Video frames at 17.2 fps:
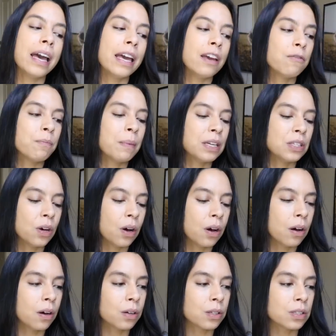if my
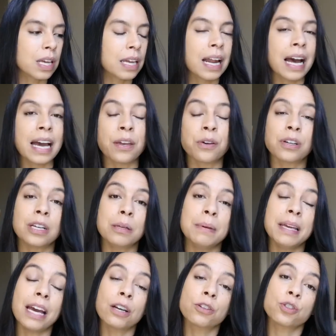dogs and I are going
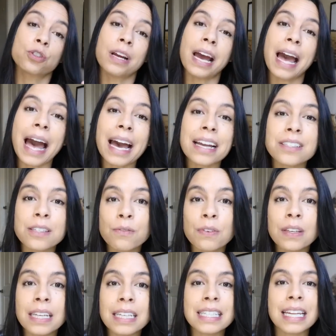to be extra active
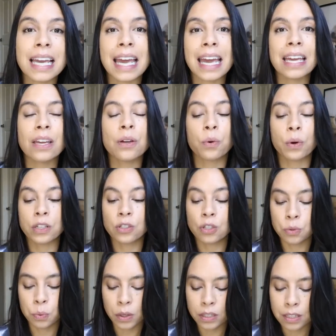in a day, or I
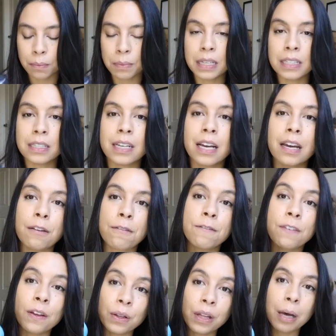just want something to kind of
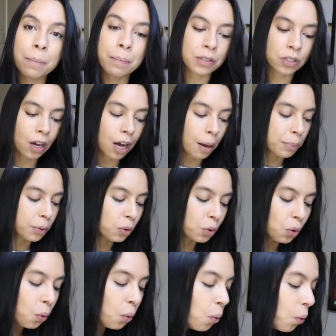fill up a
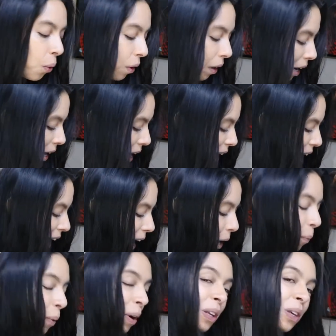topple, or
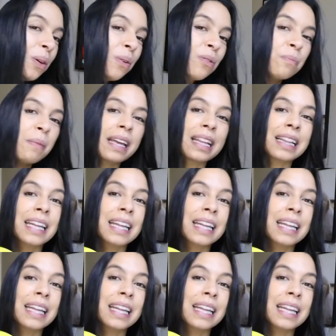I want to use my